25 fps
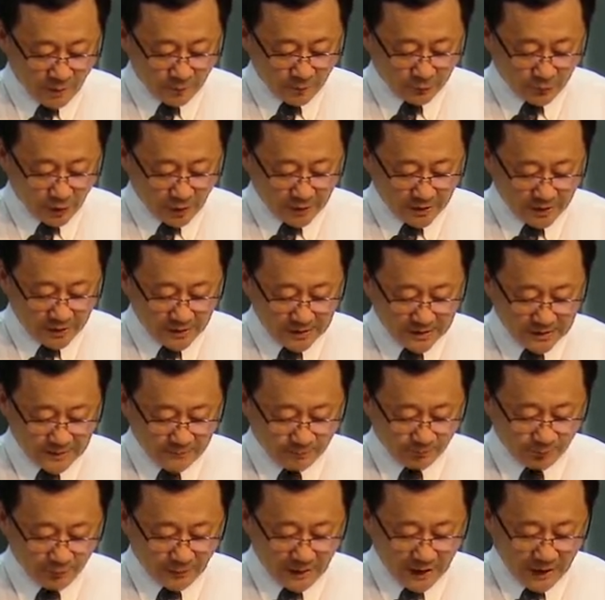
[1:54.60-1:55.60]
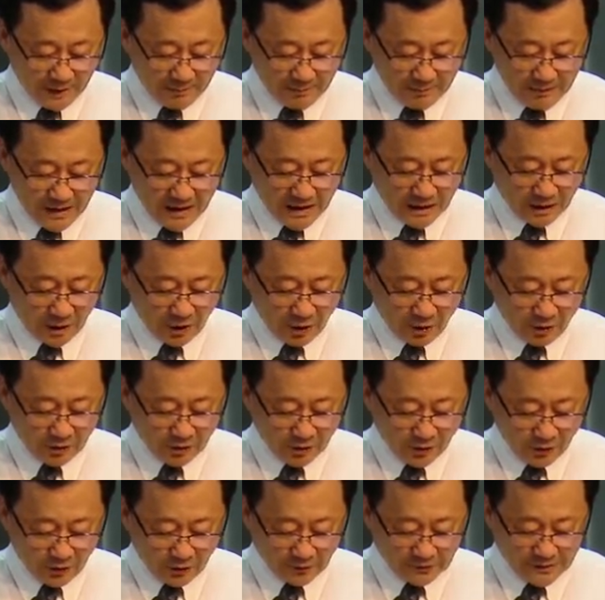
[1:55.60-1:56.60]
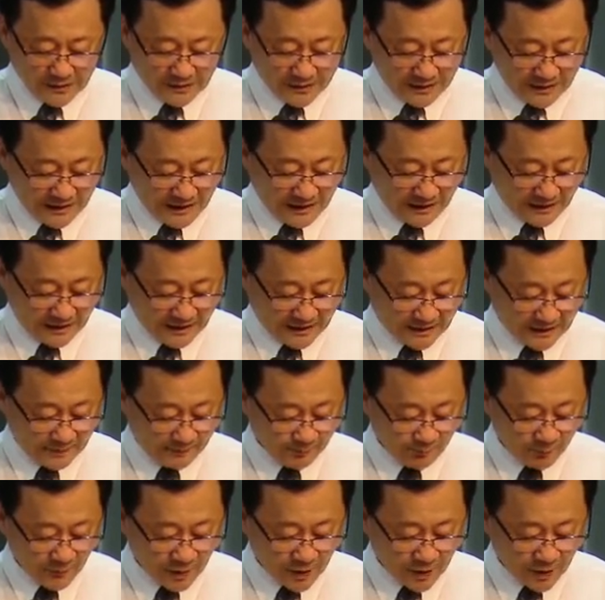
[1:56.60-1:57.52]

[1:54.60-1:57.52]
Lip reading: projects that meet Hong Kong's needs,